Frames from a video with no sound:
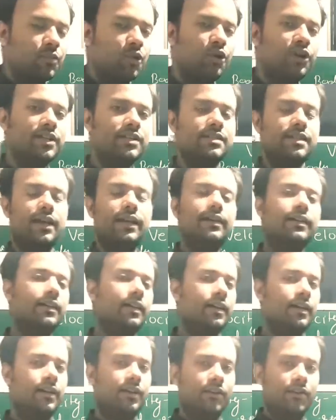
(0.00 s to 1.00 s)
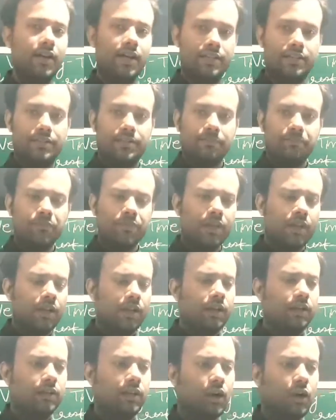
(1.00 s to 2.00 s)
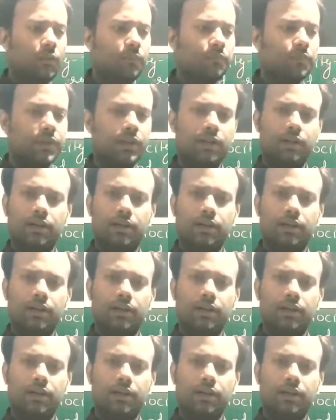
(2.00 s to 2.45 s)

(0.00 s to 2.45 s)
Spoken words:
Body is at rest. Now